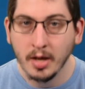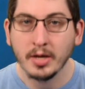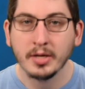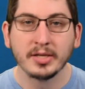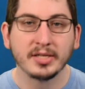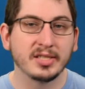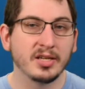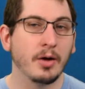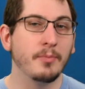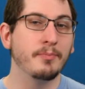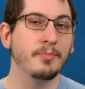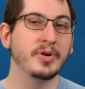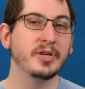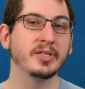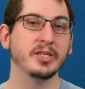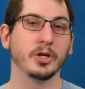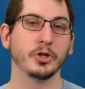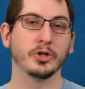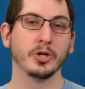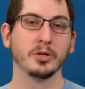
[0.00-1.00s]
Some
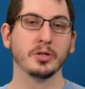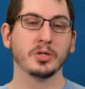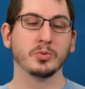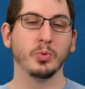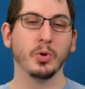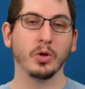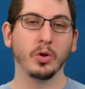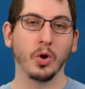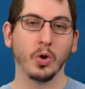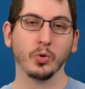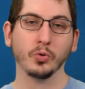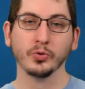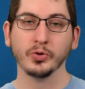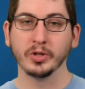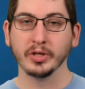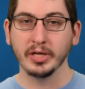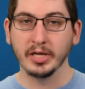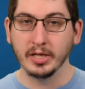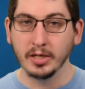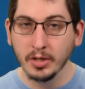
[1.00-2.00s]
positions will
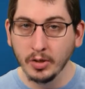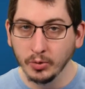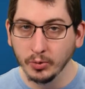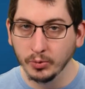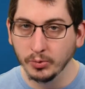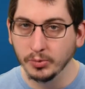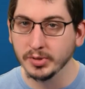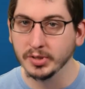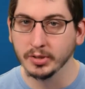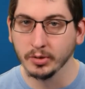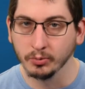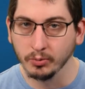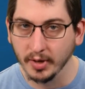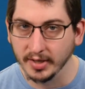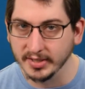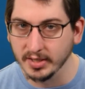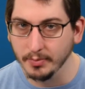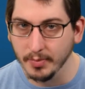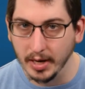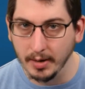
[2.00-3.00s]
only use the
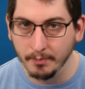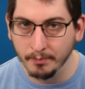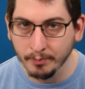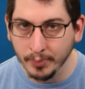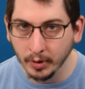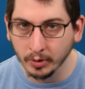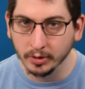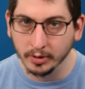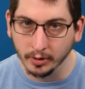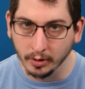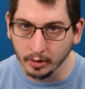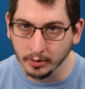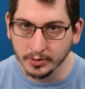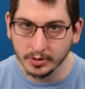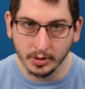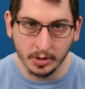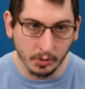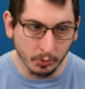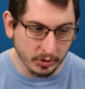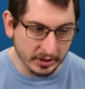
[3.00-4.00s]
resume builder,
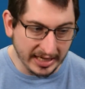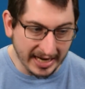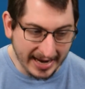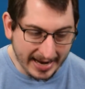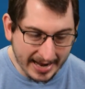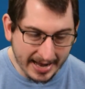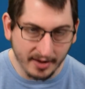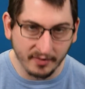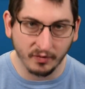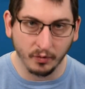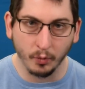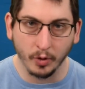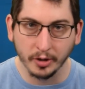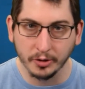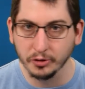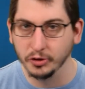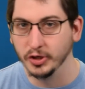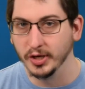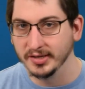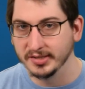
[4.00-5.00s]
so you want to have
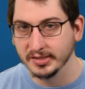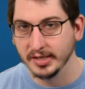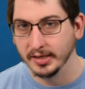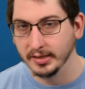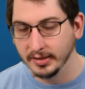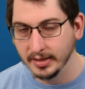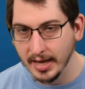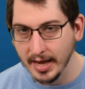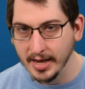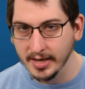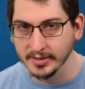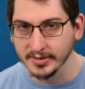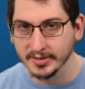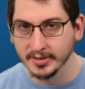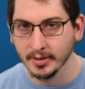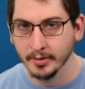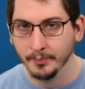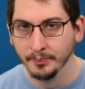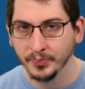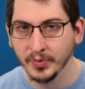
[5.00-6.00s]
one just in case.